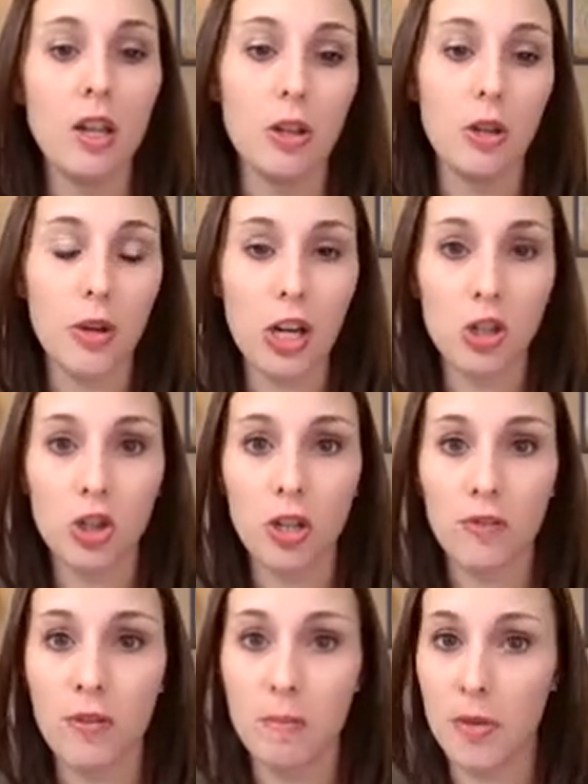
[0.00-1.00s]
location
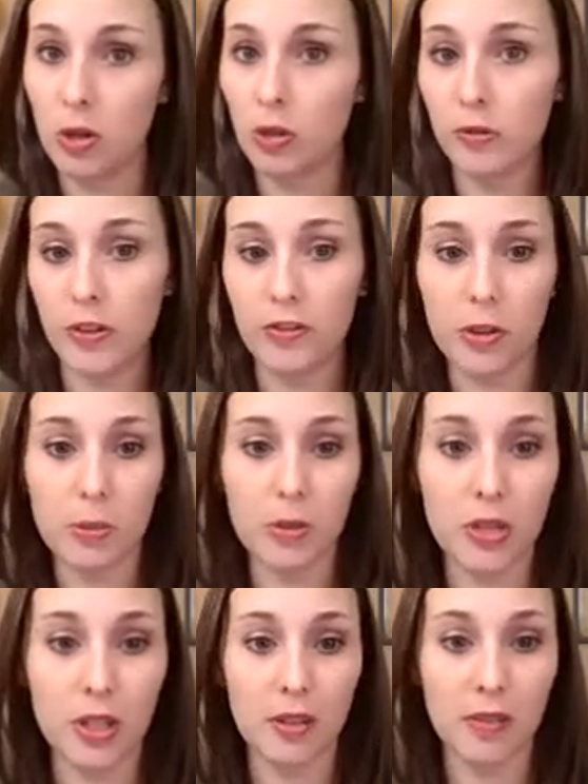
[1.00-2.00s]
of the middle
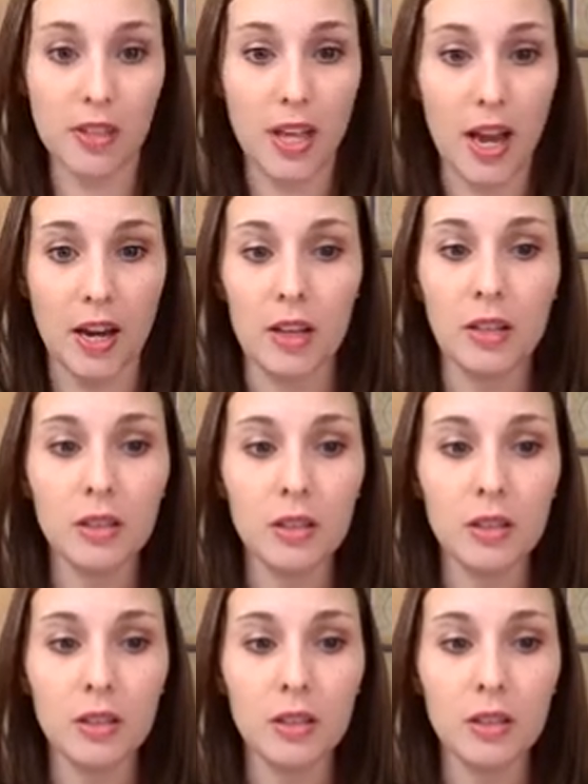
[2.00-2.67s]
50% of the data,